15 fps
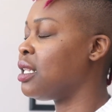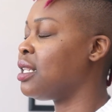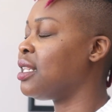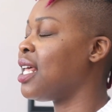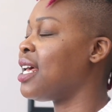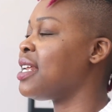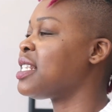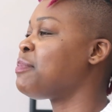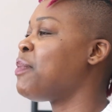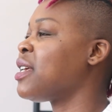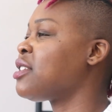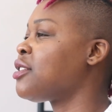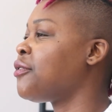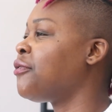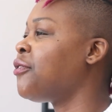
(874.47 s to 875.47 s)
That it's
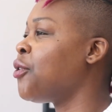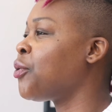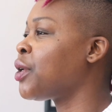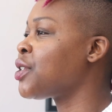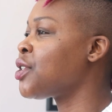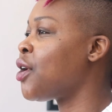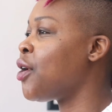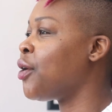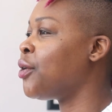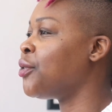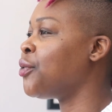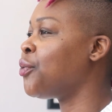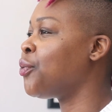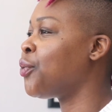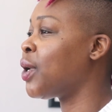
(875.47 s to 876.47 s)
best to focus
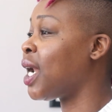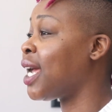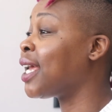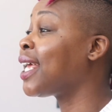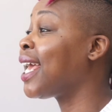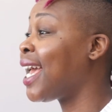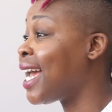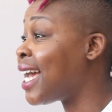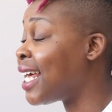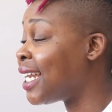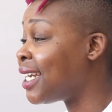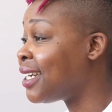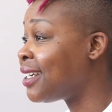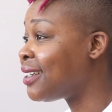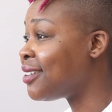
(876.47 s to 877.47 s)
on what I
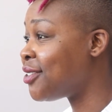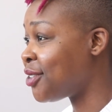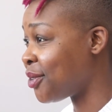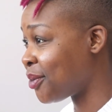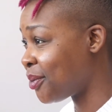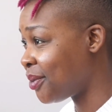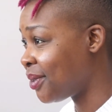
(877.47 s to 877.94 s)
can do.